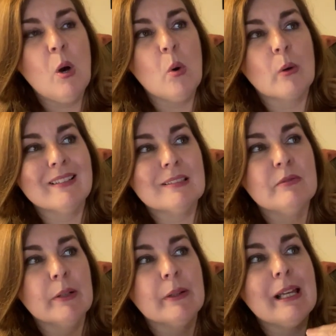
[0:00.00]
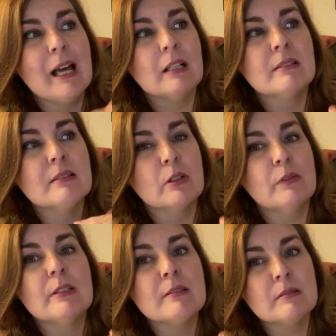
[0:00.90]
or it's very at a
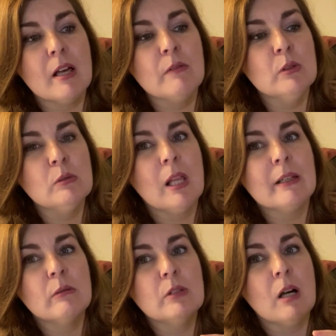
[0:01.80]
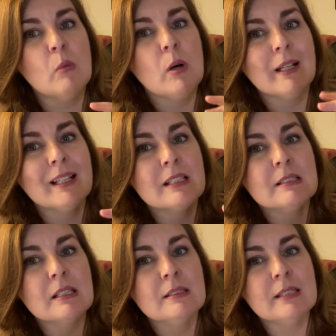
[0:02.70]
surface level, like not wanting to get
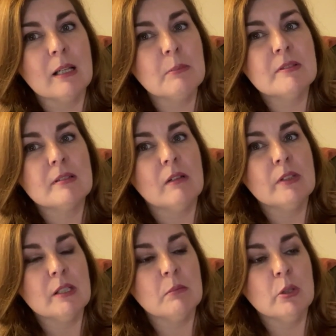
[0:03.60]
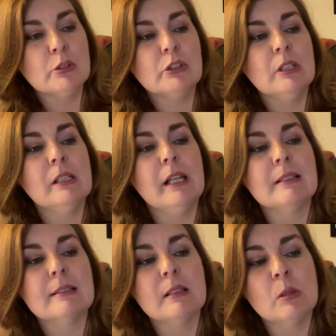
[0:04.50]
to the depths of the emotion.
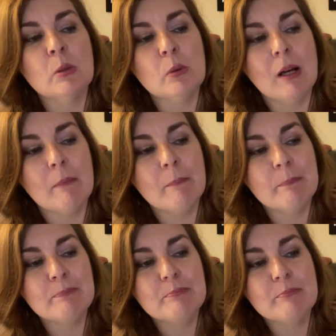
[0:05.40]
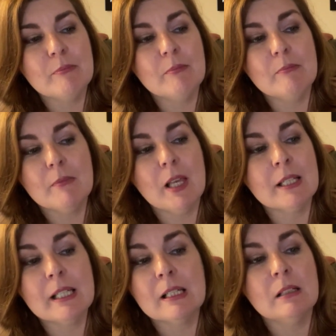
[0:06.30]
And so, um,
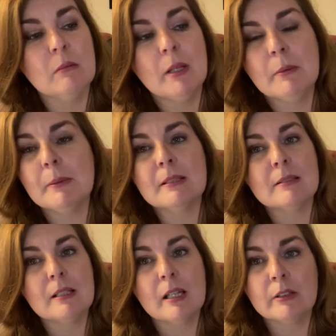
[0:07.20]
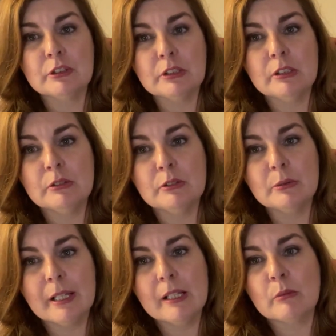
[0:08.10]
again, maybe because of the energy,
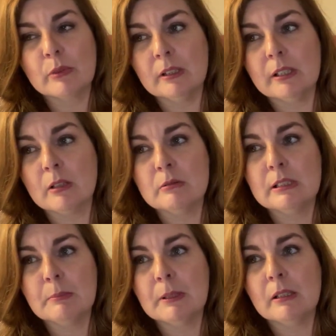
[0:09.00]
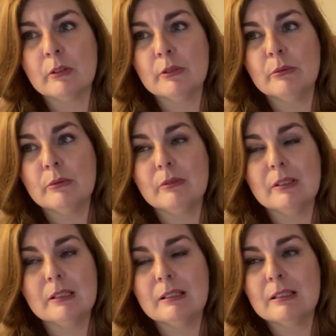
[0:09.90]
you can't really go deep in it, or you,
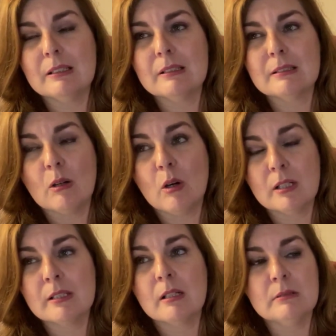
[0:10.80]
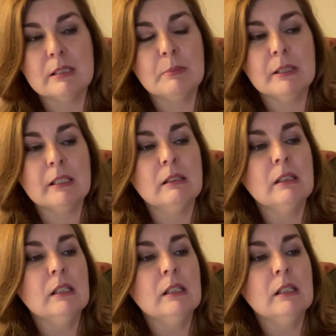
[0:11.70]
it's hard to go deep in it